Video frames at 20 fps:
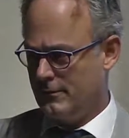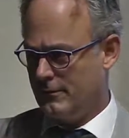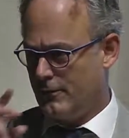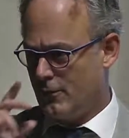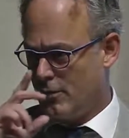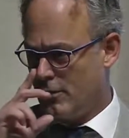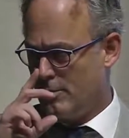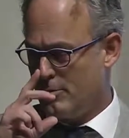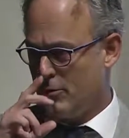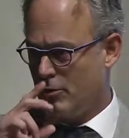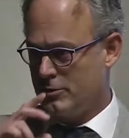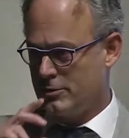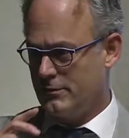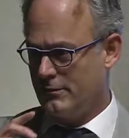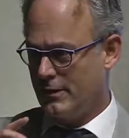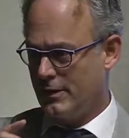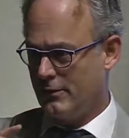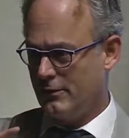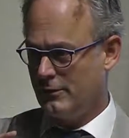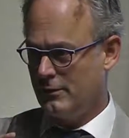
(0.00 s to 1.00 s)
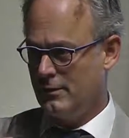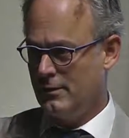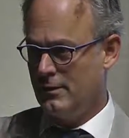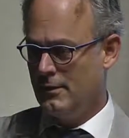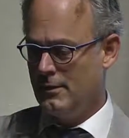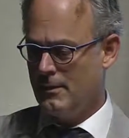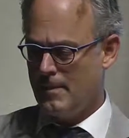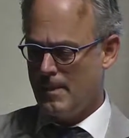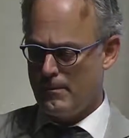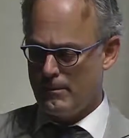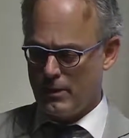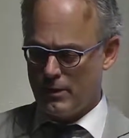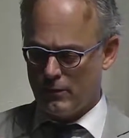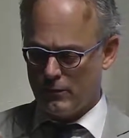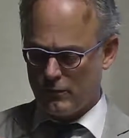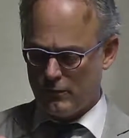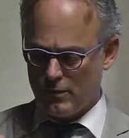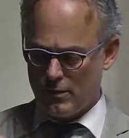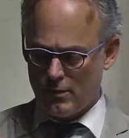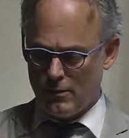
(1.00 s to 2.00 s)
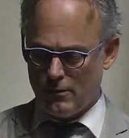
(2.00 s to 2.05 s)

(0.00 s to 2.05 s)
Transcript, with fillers: for the Bolsheviks because